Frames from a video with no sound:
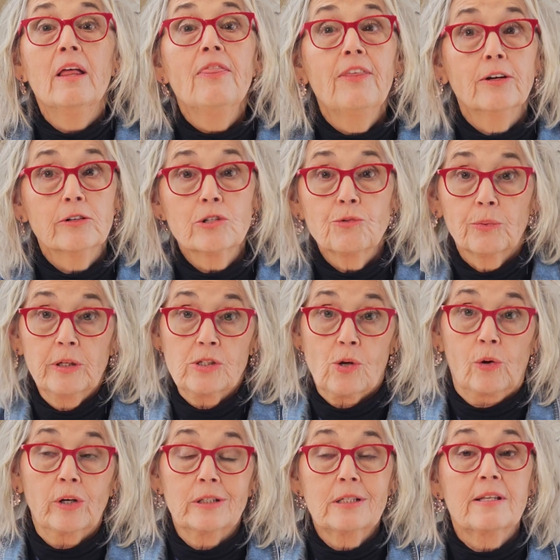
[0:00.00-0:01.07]
There's
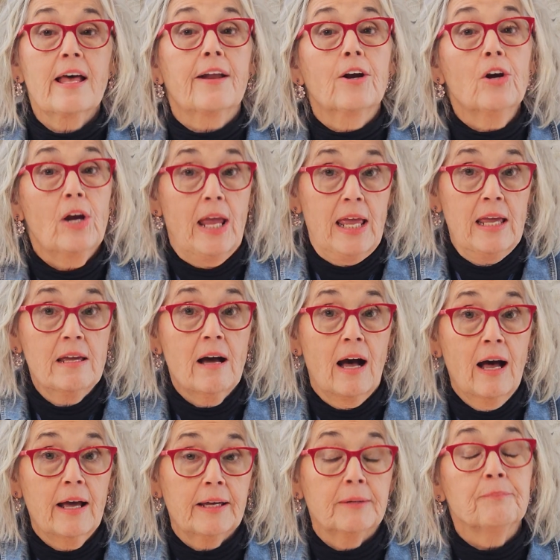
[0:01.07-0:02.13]
resorts that are
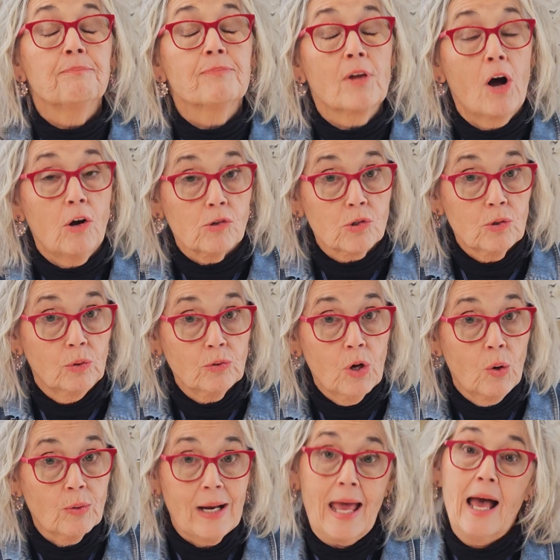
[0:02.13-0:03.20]
AI, also
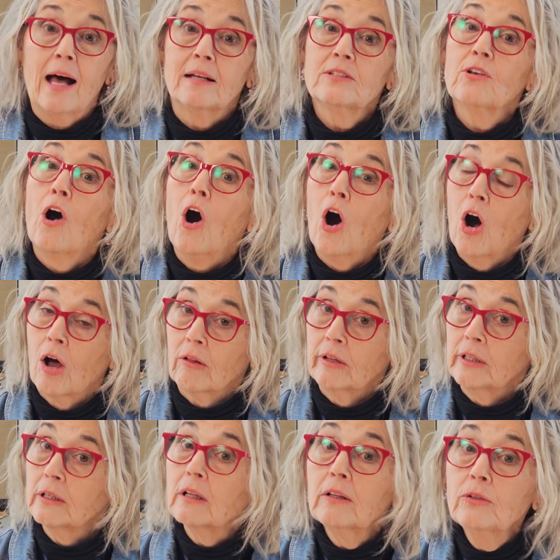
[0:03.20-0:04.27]
known as
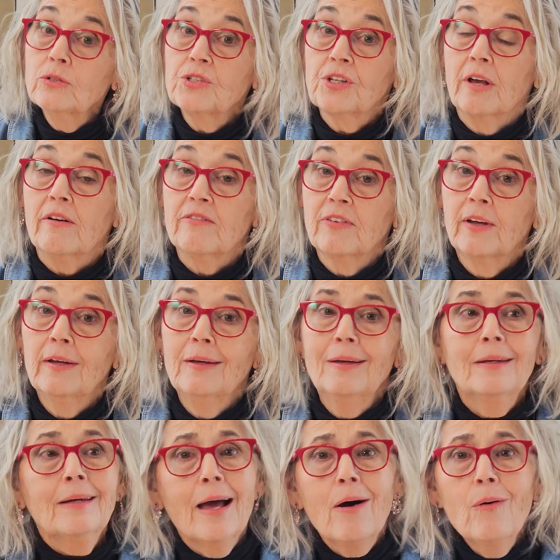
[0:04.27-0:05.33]
all-inclusive.
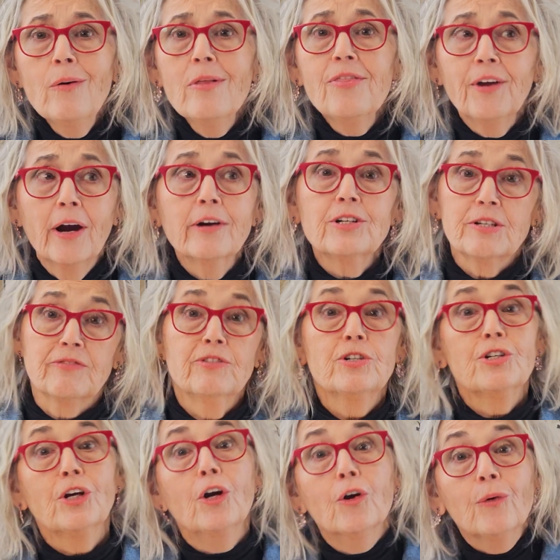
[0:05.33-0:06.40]
Now, there are
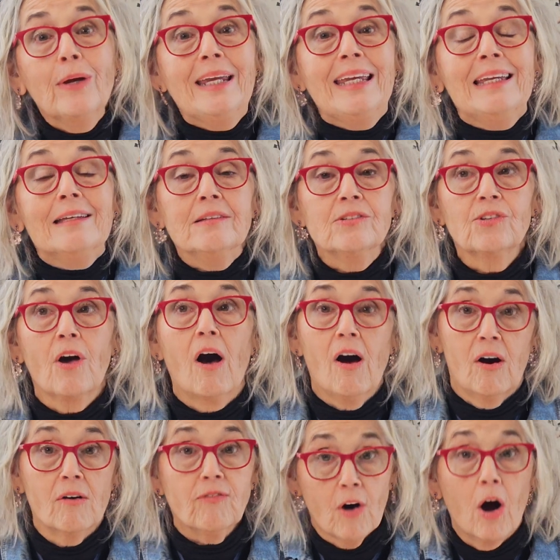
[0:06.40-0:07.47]
different degrees
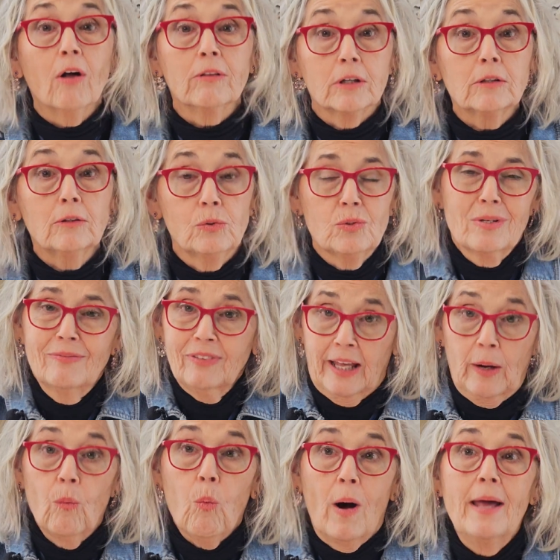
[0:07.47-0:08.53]
of all-inclusive,
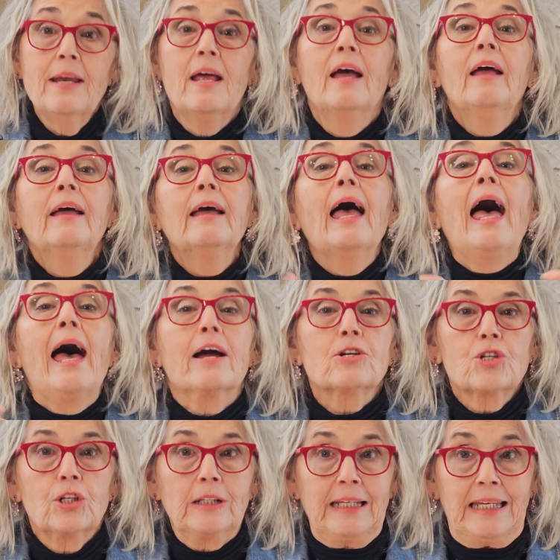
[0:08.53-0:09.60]
like what
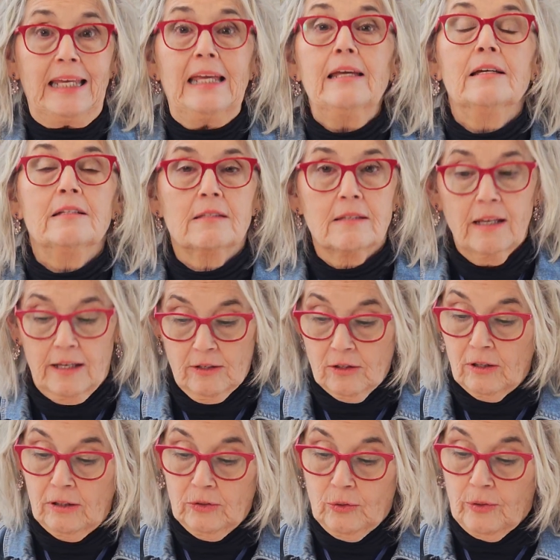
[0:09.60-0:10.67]
actually is
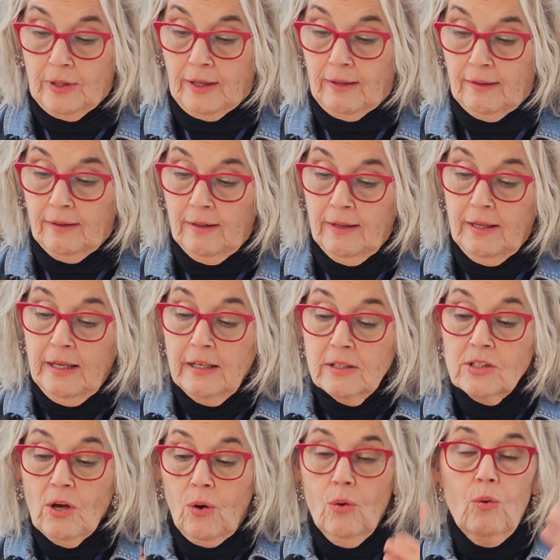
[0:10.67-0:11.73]
included.
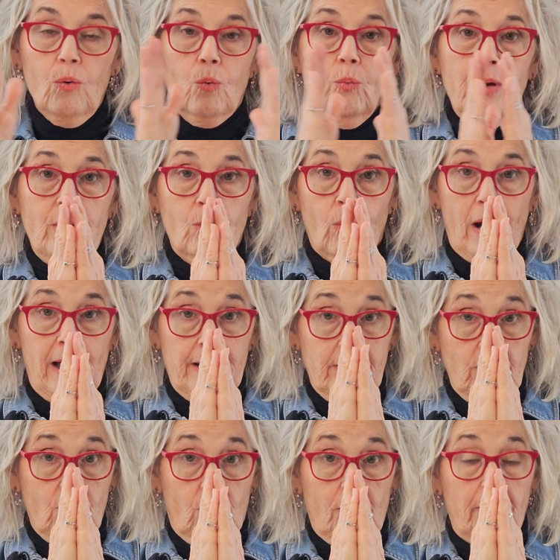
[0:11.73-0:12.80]
So we want to
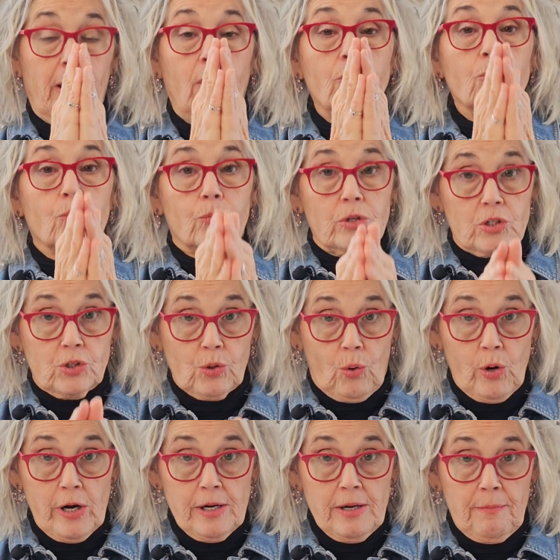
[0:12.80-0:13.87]
know about
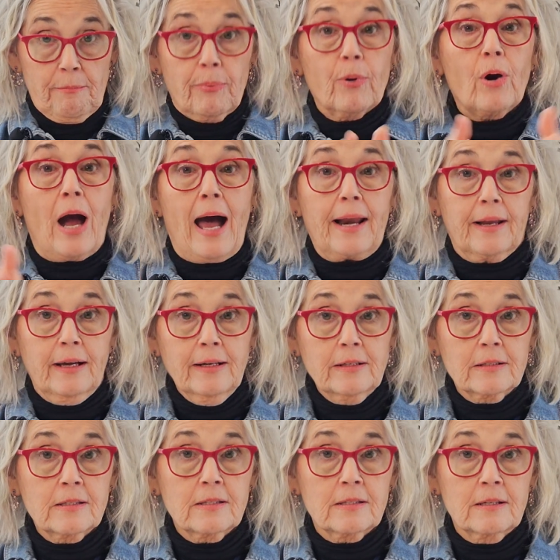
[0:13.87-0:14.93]
resort
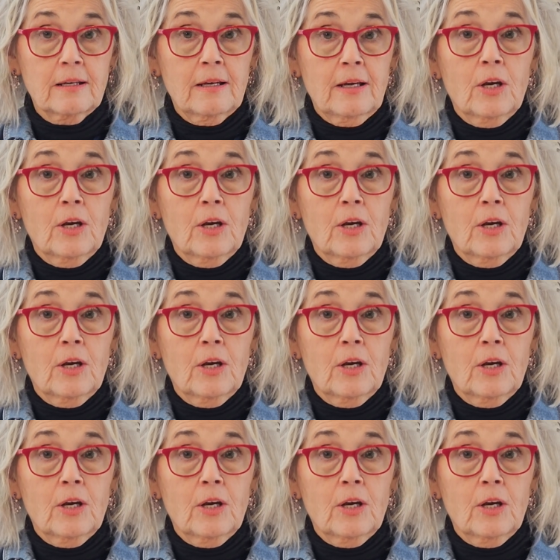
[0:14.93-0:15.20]
products.